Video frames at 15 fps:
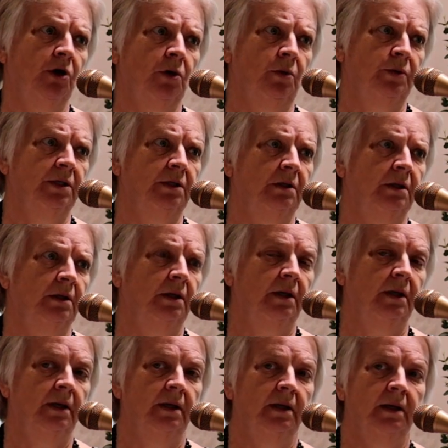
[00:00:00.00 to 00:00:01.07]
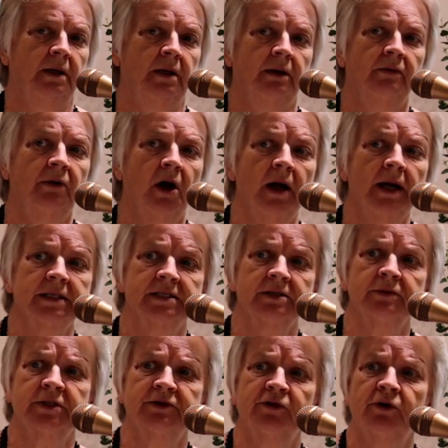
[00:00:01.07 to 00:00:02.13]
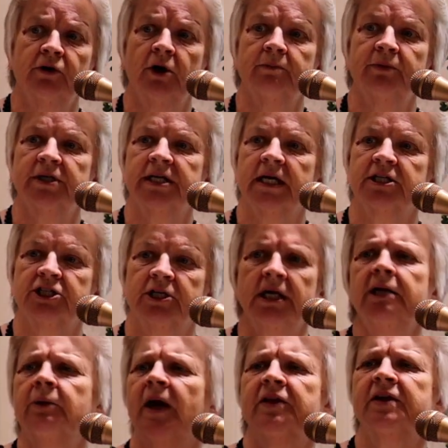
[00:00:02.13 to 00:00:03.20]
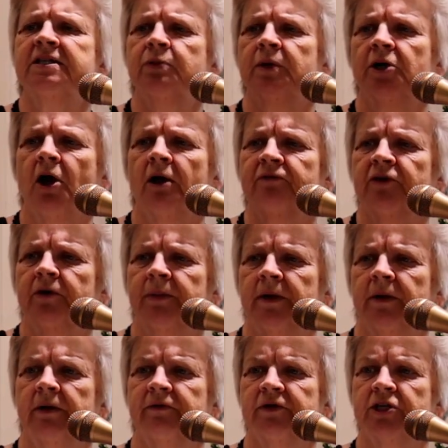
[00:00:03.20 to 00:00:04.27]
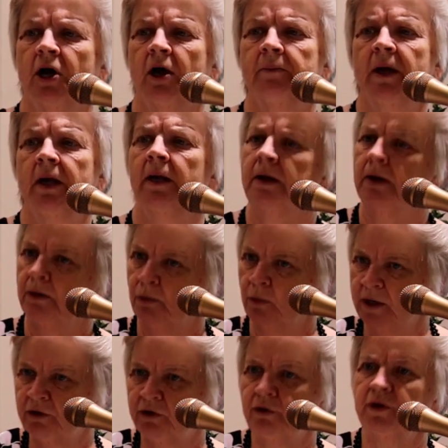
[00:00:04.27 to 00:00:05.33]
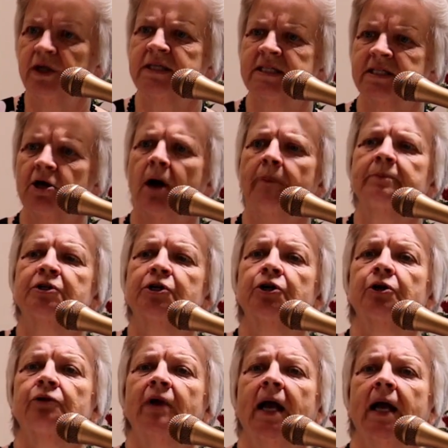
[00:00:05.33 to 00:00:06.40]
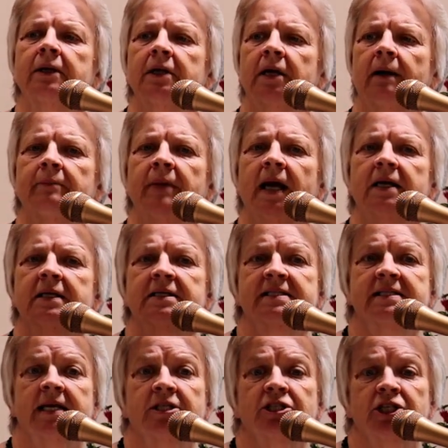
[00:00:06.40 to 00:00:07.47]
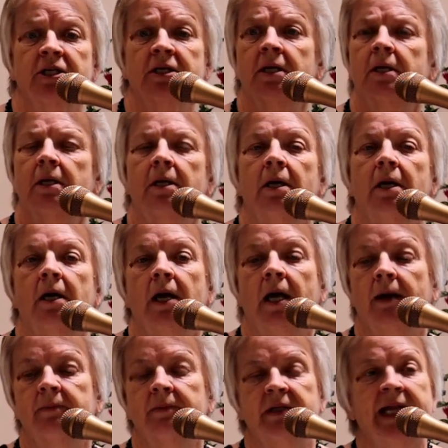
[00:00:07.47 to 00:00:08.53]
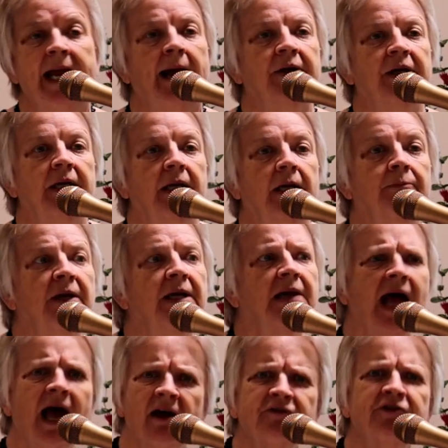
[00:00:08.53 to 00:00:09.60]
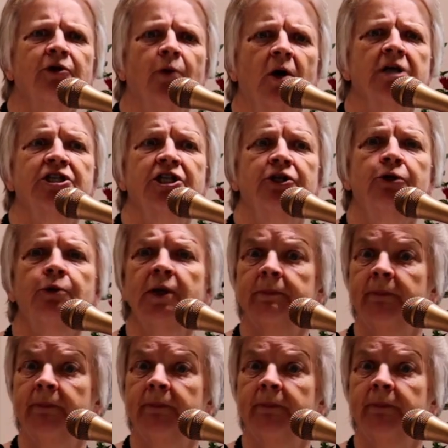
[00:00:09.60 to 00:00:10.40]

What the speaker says: bit. Right? So it was for her own protection. Anyway, this went on for a period of time. Went through this stop, turn around, come back session now and again. But after a while, she knew we